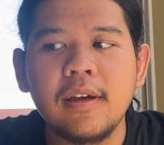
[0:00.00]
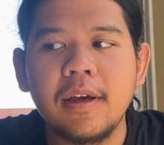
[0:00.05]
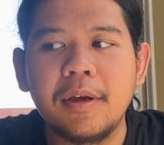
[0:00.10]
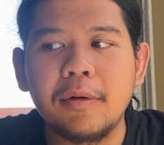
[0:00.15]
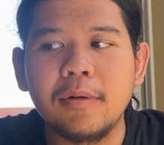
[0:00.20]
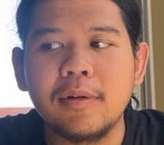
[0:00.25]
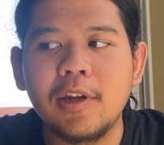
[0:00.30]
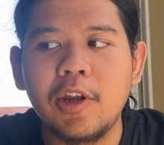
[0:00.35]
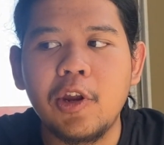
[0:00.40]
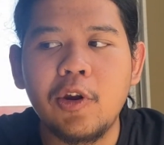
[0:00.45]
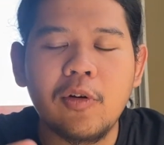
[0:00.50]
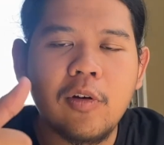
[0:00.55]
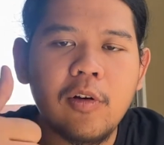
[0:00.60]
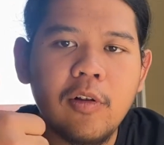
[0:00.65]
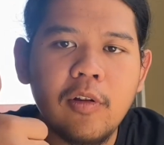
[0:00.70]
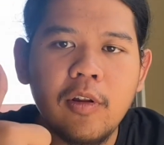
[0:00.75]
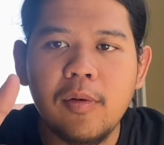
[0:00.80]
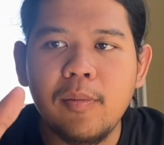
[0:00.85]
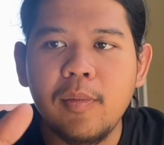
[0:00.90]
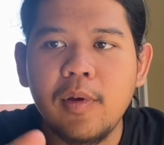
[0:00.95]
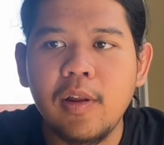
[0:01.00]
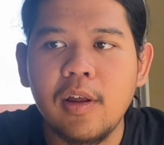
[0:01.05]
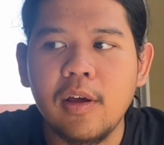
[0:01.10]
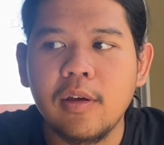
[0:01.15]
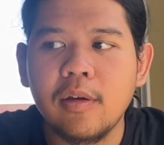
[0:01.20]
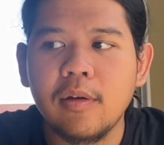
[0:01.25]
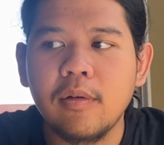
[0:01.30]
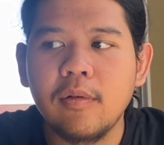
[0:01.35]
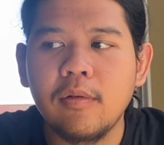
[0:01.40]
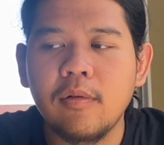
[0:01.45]
And they were calling me
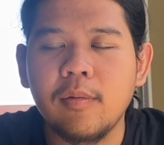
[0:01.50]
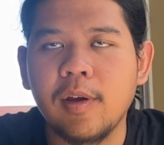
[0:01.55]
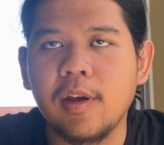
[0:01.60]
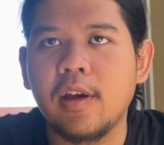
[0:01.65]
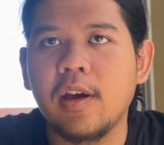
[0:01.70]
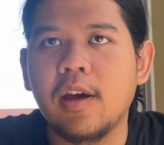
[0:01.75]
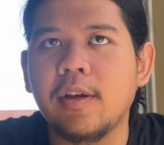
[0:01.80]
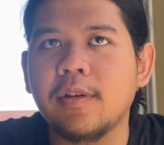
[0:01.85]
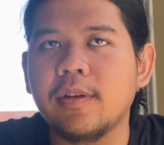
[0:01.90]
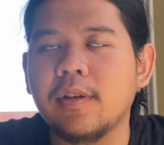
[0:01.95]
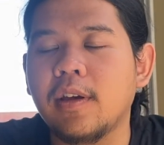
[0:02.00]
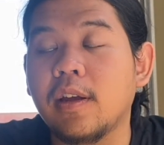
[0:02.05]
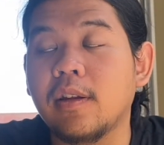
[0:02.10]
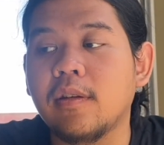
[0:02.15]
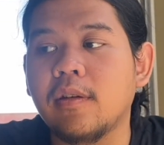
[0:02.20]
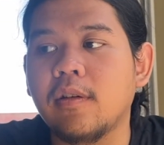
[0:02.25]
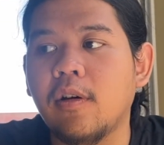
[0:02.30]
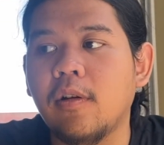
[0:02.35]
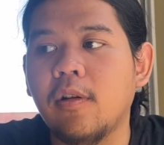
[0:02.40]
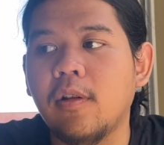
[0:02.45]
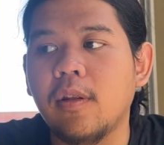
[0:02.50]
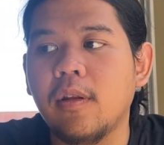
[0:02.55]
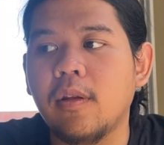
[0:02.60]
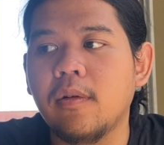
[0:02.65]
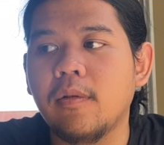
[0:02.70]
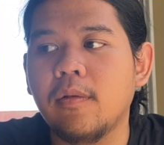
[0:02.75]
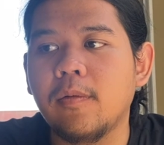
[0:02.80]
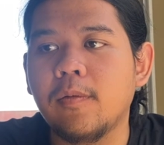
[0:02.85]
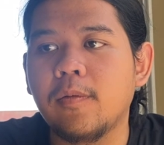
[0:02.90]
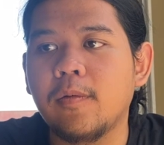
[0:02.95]
like, oh my god, I got call
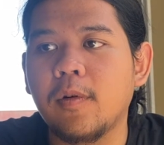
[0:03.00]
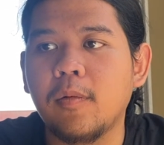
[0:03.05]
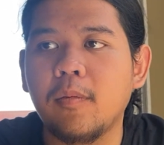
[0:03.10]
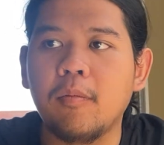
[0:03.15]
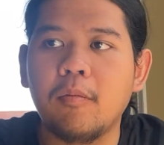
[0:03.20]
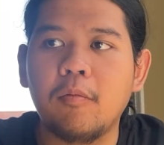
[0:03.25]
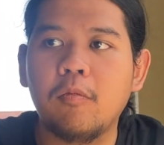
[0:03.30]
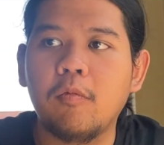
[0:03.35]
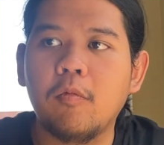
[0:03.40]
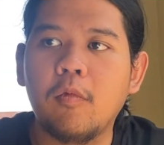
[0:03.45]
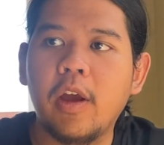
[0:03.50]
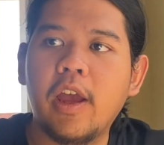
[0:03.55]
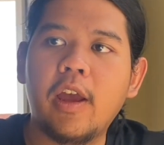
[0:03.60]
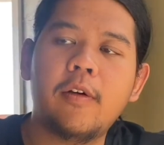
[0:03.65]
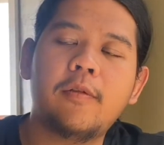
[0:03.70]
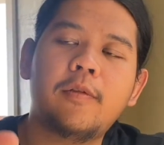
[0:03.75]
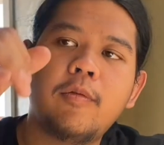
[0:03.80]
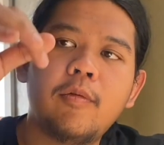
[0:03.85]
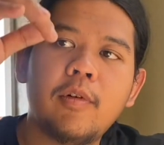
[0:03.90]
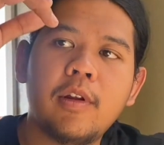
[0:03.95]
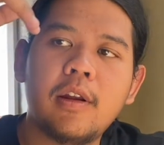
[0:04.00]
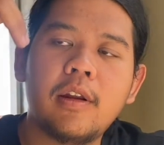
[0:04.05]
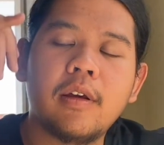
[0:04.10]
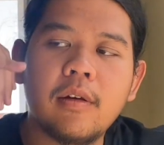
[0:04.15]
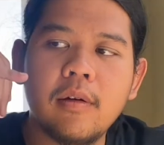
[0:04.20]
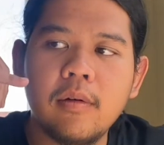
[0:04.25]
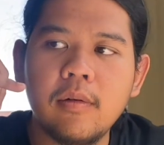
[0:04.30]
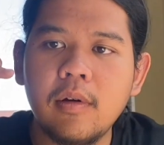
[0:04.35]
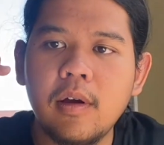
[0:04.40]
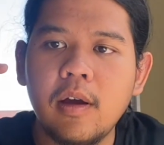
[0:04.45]
from everyone like,
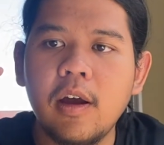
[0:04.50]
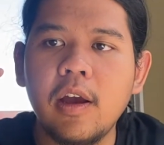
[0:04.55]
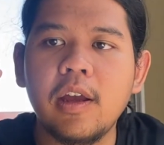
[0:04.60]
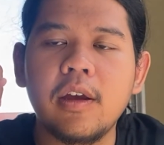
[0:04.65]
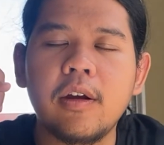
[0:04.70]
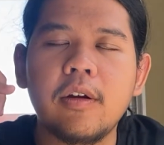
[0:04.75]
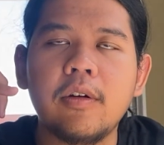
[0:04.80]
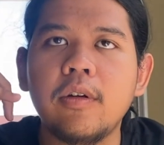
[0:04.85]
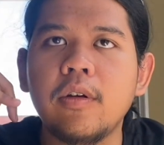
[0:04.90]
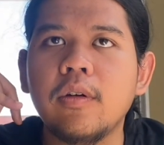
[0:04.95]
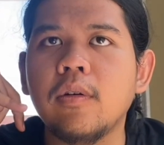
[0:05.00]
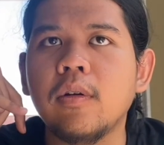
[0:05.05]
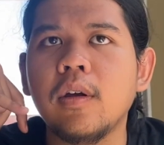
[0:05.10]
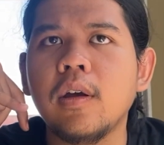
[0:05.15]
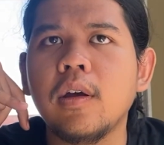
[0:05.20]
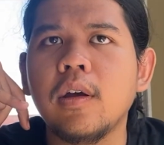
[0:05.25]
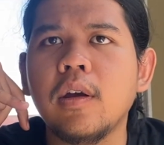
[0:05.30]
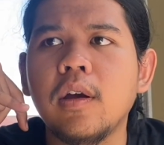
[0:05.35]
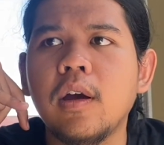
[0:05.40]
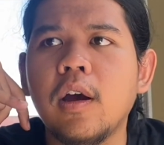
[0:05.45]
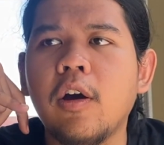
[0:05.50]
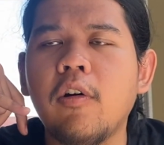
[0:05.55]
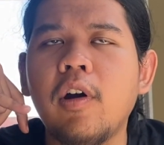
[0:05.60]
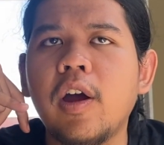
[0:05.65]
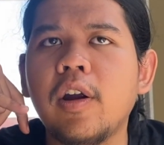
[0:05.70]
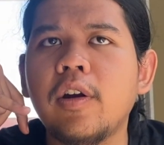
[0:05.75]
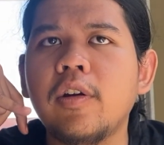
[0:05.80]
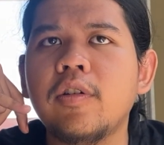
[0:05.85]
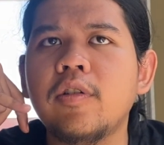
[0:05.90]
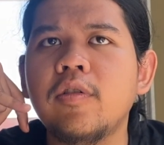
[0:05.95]
hi, how
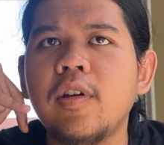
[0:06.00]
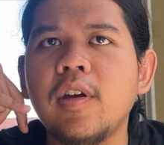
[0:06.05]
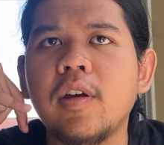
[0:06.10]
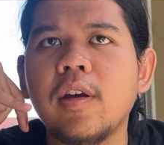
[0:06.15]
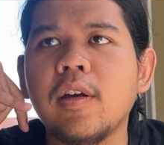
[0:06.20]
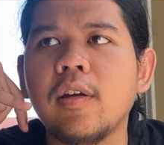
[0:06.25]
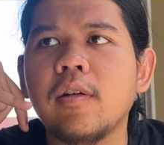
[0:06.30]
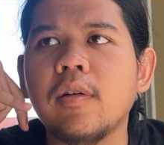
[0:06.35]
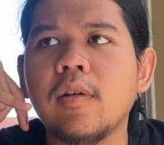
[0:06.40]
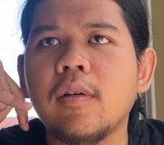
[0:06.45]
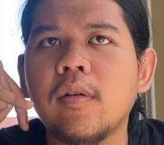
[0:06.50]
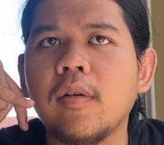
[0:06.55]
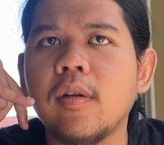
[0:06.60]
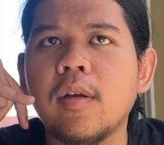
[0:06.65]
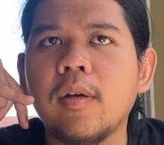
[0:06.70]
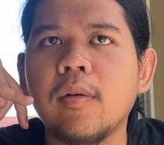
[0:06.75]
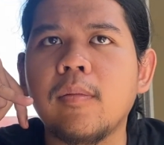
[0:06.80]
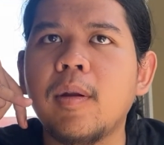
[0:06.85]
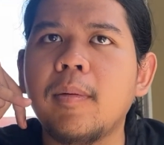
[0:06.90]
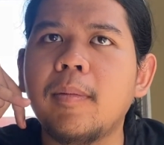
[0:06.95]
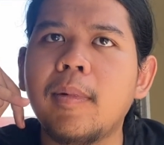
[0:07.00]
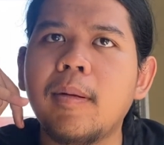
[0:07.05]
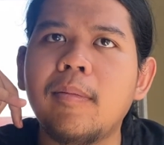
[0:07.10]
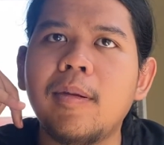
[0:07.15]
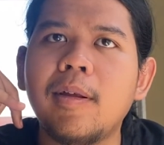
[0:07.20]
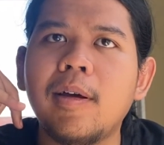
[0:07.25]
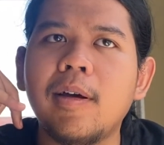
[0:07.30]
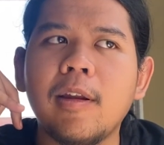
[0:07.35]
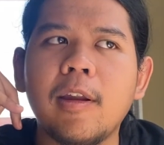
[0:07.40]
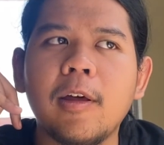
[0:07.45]
are you doing? Like blah blah
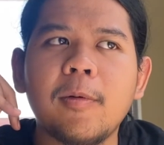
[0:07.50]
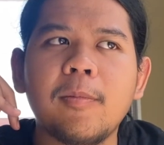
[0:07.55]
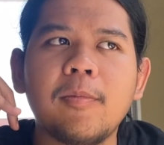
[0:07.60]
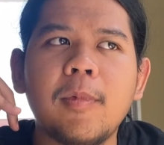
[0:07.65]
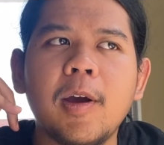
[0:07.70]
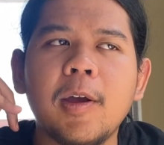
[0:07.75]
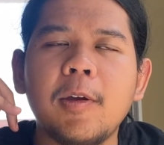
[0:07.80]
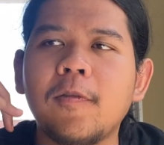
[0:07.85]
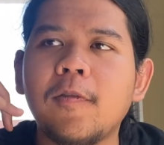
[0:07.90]
blah. Like my